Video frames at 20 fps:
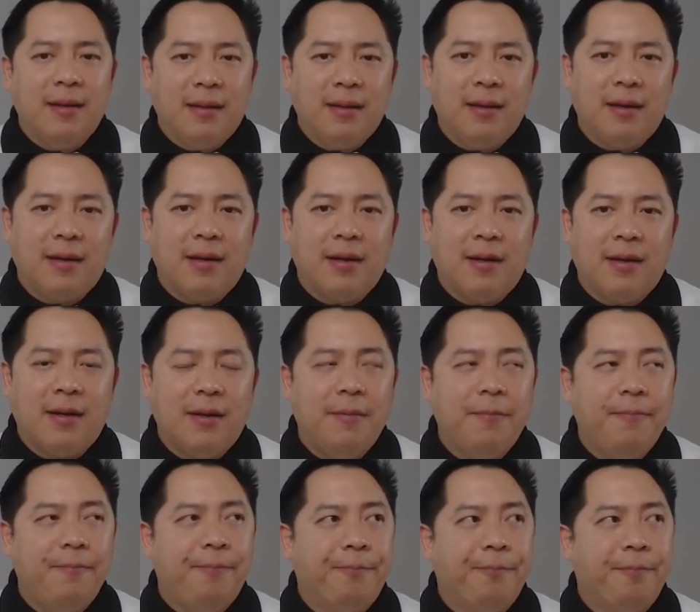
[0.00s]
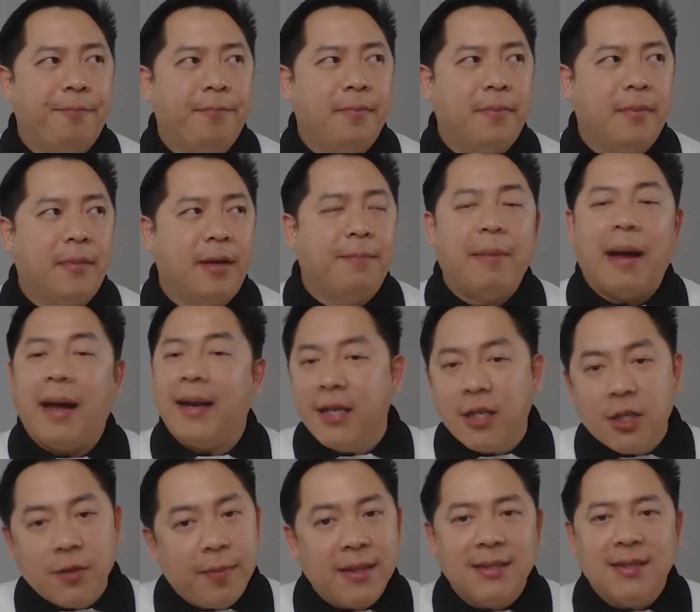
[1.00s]
Their, their
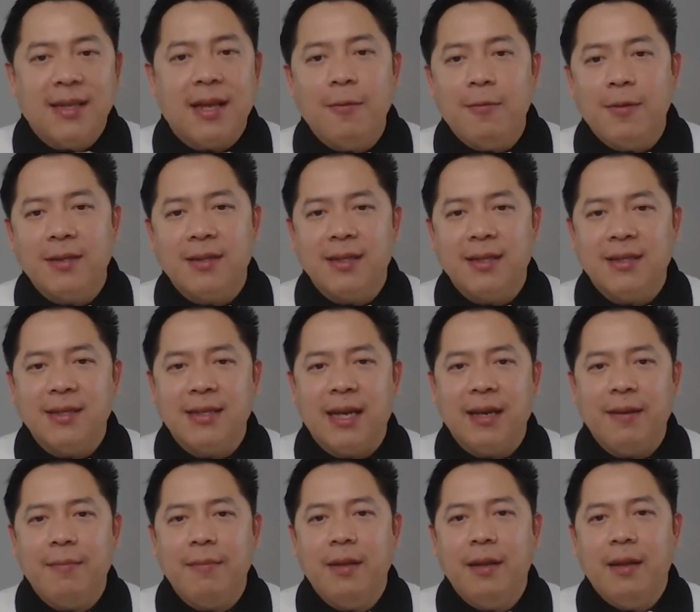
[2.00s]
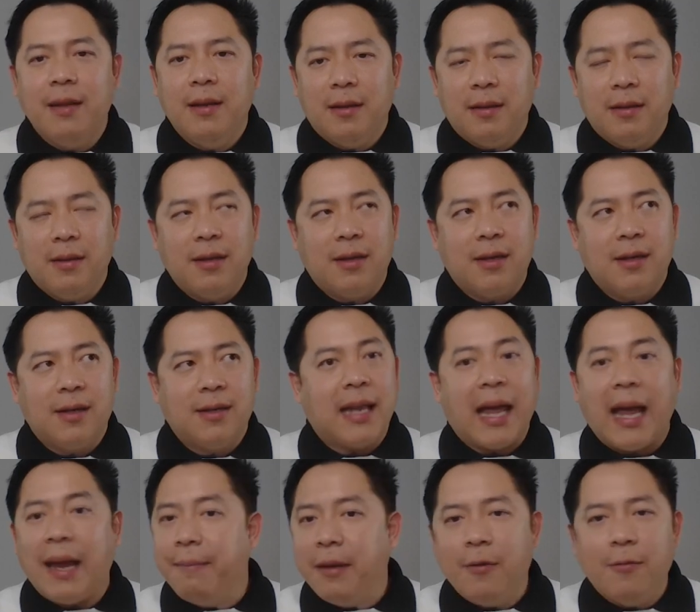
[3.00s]
management style was the same. Their
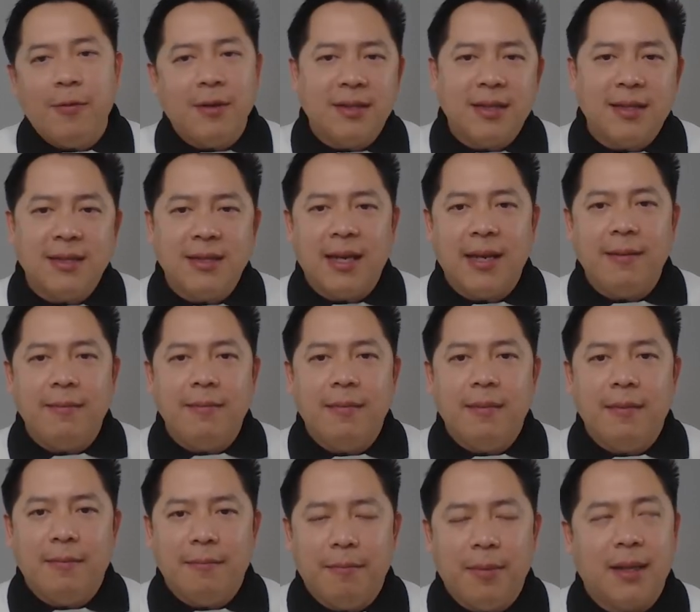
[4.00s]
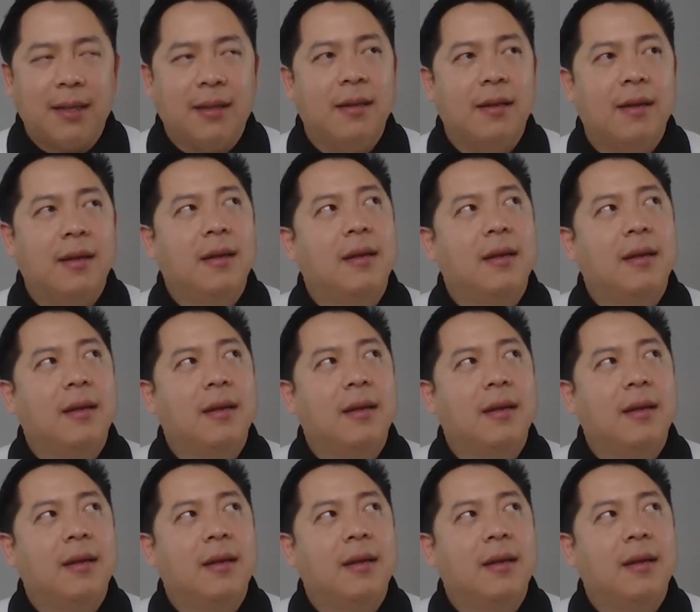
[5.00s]
timing was the same. But